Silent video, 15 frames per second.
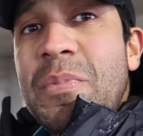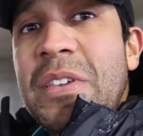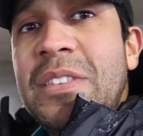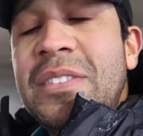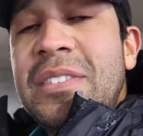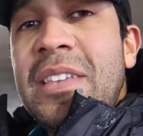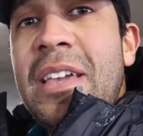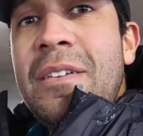be
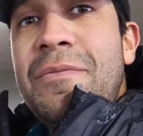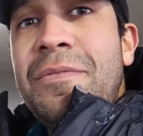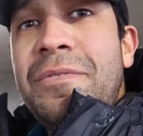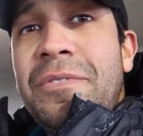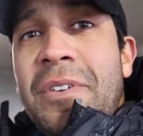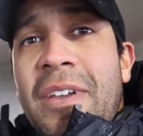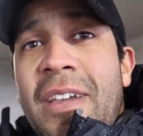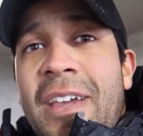
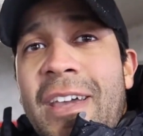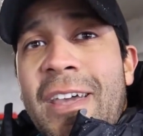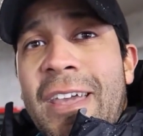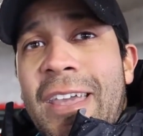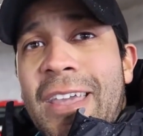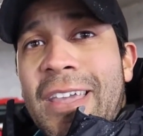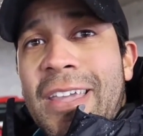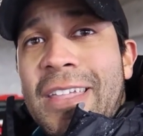safe
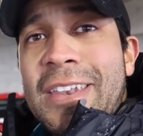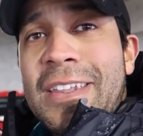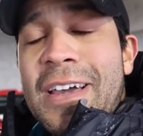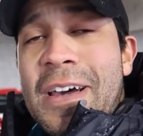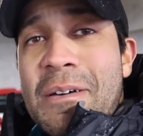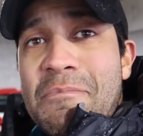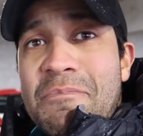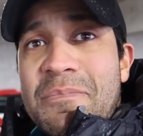and
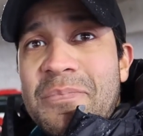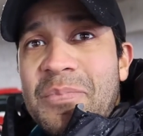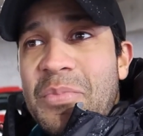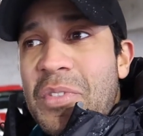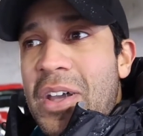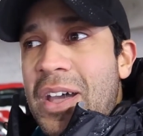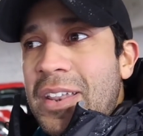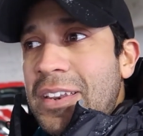
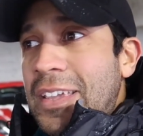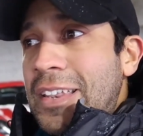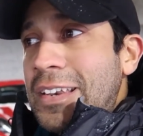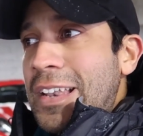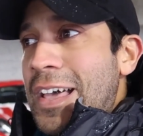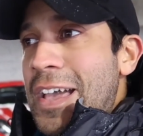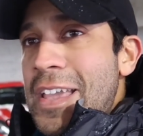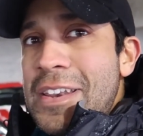not
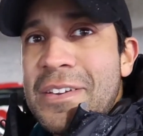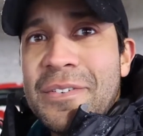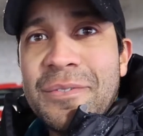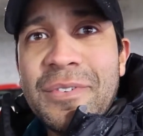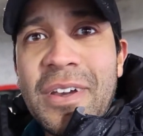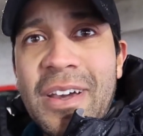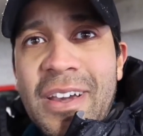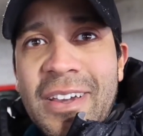in line
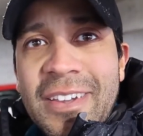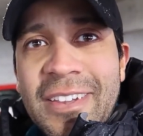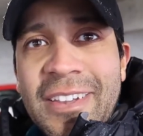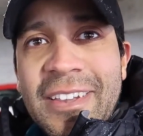of, of